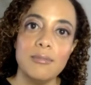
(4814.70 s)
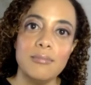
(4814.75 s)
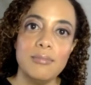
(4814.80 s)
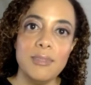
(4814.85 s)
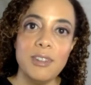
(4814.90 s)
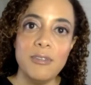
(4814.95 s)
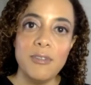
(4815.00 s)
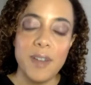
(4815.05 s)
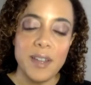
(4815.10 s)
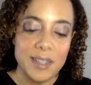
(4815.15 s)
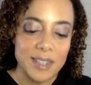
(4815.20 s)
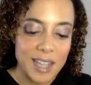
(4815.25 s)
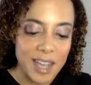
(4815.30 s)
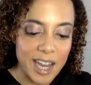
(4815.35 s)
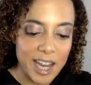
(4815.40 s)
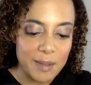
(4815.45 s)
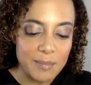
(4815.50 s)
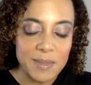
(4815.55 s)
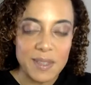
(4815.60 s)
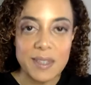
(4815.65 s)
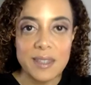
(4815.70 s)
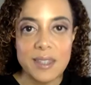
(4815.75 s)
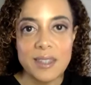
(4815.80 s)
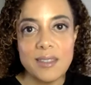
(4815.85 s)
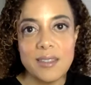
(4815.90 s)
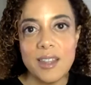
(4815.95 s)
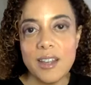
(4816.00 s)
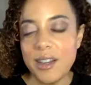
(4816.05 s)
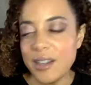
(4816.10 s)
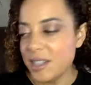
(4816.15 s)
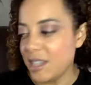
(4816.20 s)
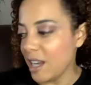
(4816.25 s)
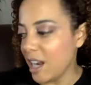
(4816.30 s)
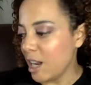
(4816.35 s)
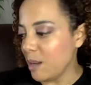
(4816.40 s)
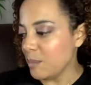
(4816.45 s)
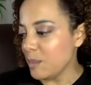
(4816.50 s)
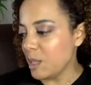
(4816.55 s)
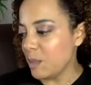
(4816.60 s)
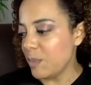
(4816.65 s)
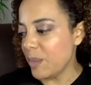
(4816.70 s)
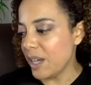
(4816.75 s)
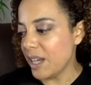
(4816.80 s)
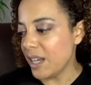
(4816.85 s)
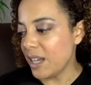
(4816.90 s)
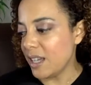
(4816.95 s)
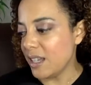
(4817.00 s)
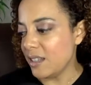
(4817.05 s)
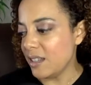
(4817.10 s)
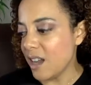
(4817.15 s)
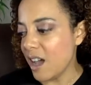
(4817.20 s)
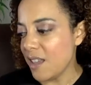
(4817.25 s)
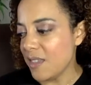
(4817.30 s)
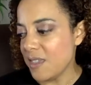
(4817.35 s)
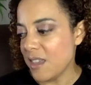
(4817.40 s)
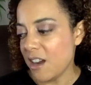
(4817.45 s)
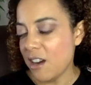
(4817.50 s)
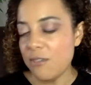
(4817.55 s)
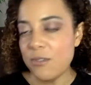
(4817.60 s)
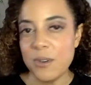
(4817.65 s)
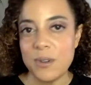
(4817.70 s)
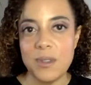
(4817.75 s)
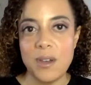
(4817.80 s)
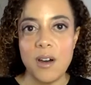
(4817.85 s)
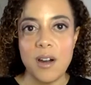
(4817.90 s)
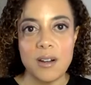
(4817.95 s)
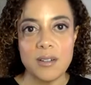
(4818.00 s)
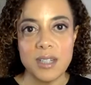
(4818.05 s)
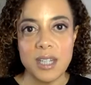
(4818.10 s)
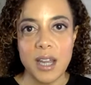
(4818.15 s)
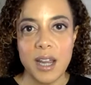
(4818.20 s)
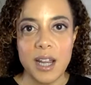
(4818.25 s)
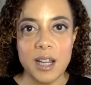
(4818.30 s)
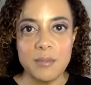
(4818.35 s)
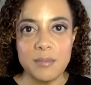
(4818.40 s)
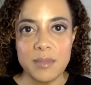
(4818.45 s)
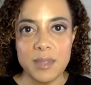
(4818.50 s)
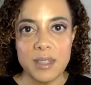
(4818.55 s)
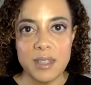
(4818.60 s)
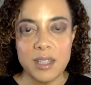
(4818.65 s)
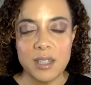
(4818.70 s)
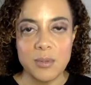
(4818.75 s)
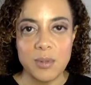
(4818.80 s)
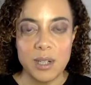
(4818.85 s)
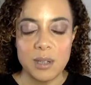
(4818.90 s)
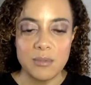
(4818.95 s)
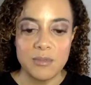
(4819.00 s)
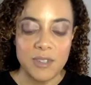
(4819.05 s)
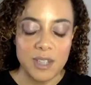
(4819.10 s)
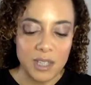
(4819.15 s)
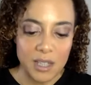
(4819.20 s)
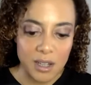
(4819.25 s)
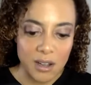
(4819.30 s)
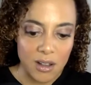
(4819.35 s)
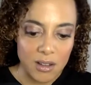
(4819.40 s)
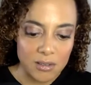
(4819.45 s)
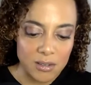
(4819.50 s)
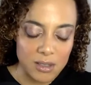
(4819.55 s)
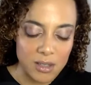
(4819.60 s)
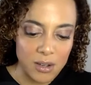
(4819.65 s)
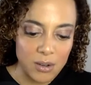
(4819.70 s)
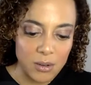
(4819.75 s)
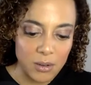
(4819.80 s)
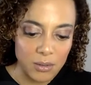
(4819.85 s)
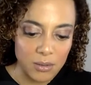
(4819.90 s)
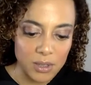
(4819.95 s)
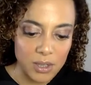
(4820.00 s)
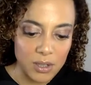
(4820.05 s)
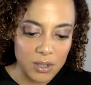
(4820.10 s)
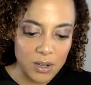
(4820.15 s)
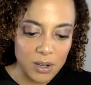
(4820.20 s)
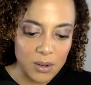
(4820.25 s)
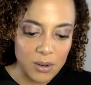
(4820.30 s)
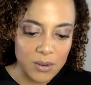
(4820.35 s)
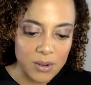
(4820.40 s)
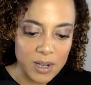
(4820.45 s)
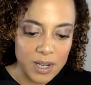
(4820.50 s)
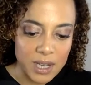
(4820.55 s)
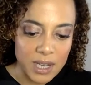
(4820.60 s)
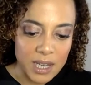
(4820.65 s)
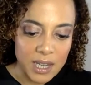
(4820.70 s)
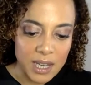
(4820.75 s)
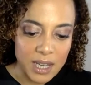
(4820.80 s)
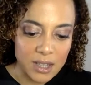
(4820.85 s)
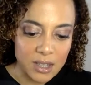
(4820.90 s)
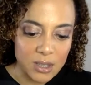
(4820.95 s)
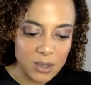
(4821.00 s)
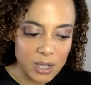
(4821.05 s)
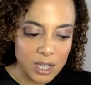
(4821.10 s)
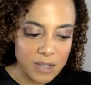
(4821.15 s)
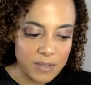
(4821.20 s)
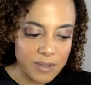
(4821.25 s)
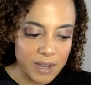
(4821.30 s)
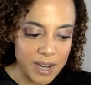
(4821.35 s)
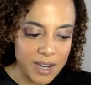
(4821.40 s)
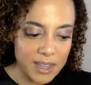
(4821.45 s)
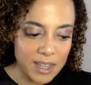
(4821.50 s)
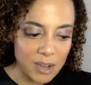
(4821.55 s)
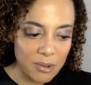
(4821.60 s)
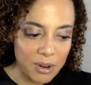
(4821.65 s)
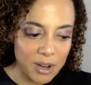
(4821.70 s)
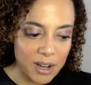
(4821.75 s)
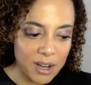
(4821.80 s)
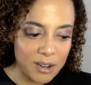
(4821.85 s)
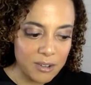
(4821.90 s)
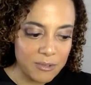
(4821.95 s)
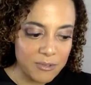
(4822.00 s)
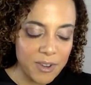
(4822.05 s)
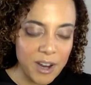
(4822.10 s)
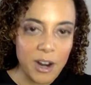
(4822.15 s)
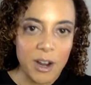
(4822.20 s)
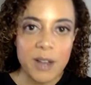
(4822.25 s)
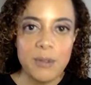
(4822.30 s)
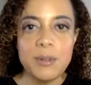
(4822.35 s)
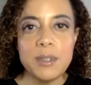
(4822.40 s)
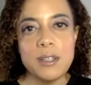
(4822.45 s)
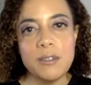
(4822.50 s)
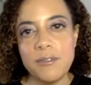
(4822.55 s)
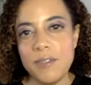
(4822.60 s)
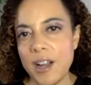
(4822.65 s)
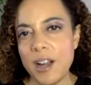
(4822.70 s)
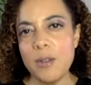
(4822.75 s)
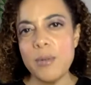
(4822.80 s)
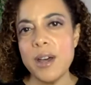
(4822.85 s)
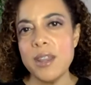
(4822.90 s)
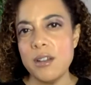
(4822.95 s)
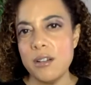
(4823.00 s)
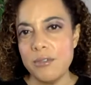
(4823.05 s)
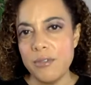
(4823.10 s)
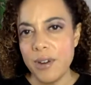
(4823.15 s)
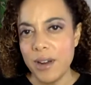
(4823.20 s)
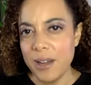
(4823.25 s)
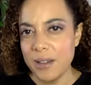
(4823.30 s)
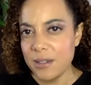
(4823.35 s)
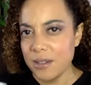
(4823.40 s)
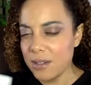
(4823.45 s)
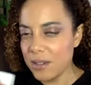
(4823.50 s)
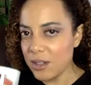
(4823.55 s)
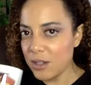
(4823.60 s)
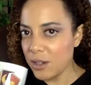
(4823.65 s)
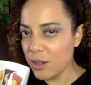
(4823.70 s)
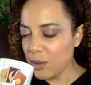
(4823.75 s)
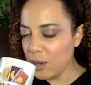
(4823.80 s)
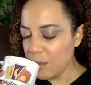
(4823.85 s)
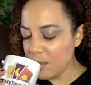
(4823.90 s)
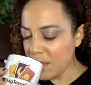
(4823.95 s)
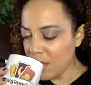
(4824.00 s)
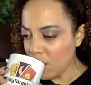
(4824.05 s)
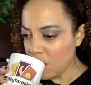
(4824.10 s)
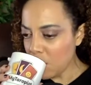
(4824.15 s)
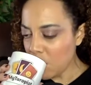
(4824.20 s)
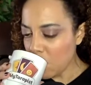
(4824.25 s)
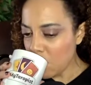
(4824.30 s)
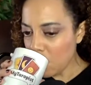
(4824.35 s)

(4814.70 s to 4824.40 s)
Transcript: the fun times, the good times, but not there for the hard times, is what I'm feeling also. It's sort of like they were fair. It was a fair weather friend. You know what I mean?